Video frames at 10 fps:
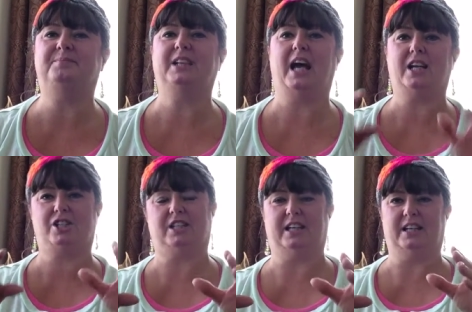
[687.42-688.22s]

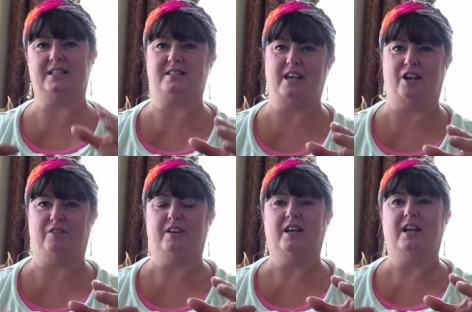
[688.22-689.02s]
actually in
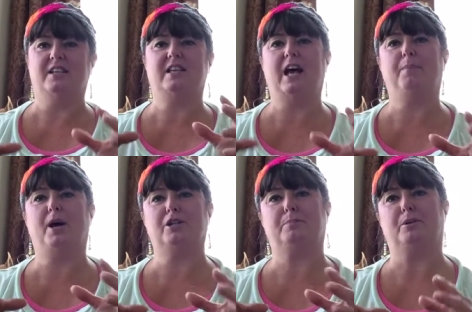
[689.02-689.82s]
itself is how
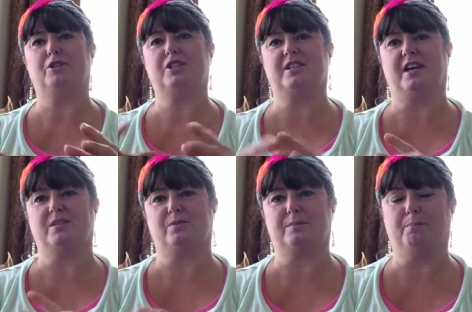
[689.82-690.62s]
Posh Pooch
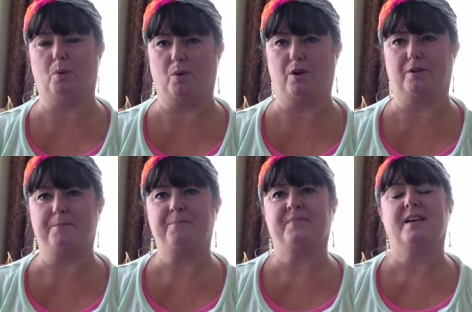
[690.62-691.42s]
Designs was born.
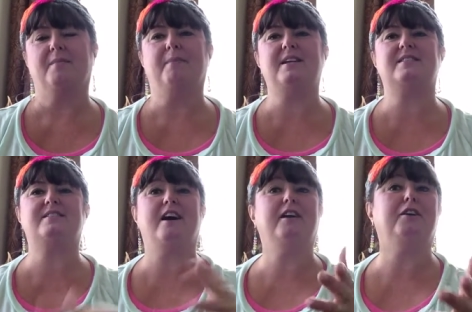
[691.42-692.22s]
My
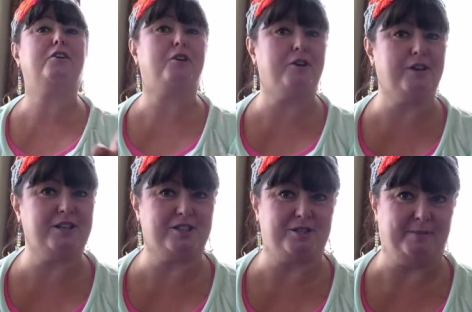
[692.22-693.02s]
son
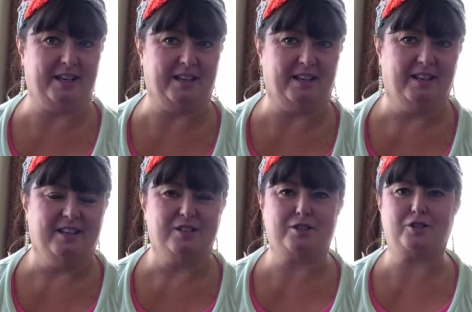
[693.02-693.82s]
encouraged me
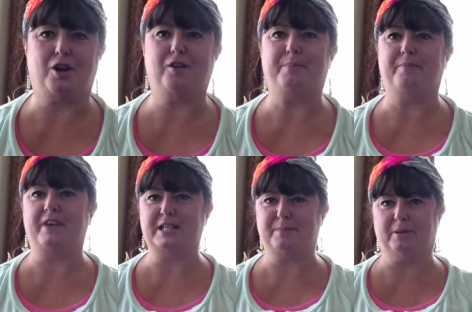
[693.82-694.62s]
to start a
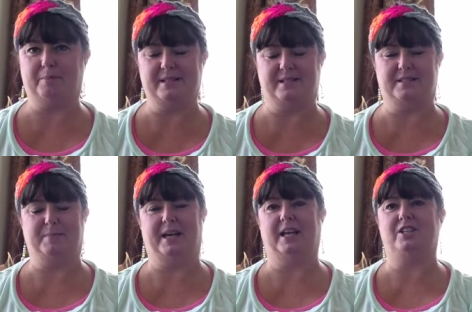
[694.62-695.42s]
Facebook business
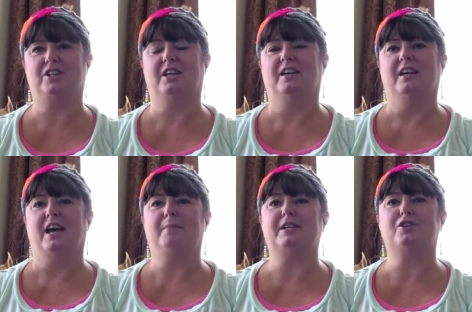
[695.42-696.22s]
page,
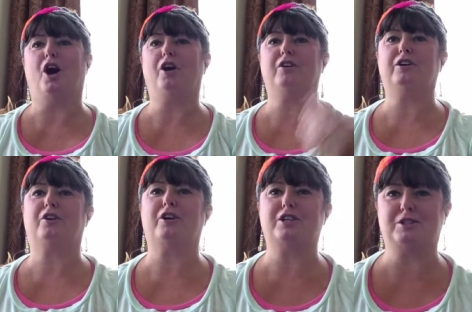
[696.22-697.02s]
and my daughter
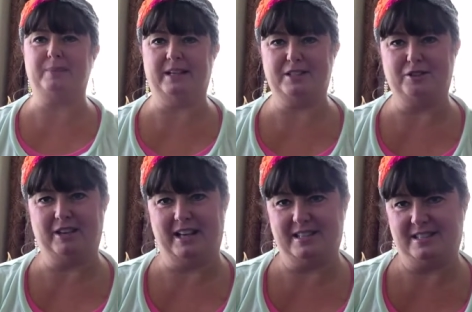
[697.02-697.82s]
encouraged me to do
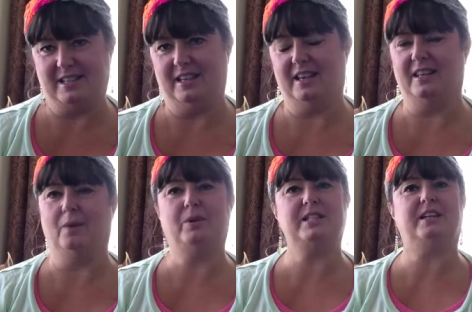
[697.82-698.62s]
Etsy, and then
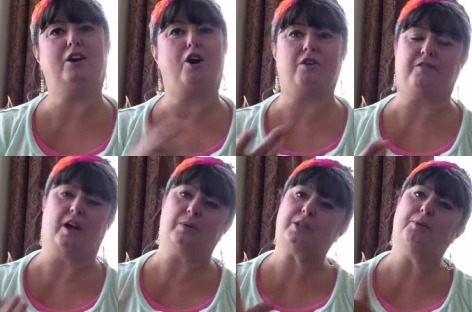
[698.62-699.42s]
we did Artfire,
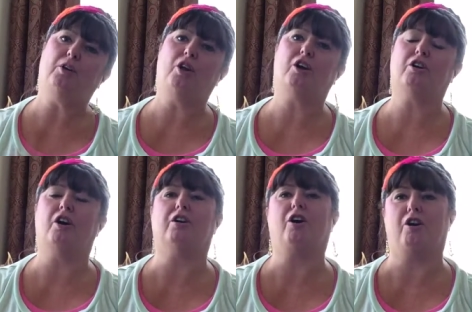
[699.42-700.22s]
which I'm no longer
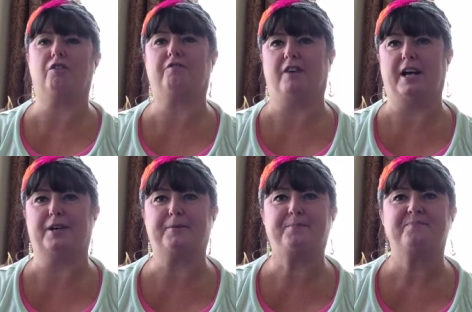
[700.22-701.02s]
on
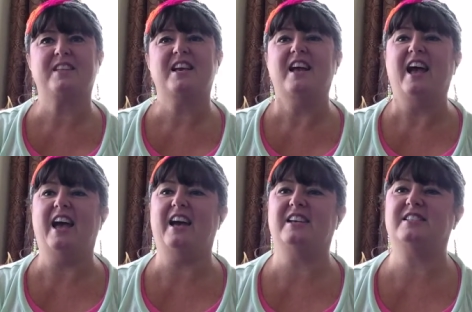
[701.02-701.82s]
Artfire.
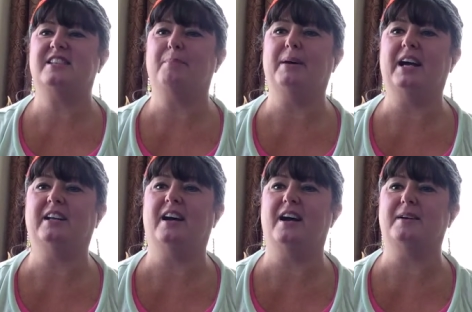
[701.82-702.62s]
And, but
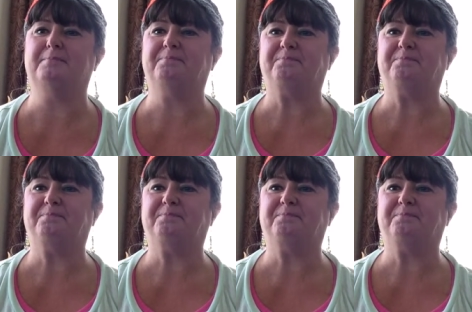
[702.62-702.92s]
um,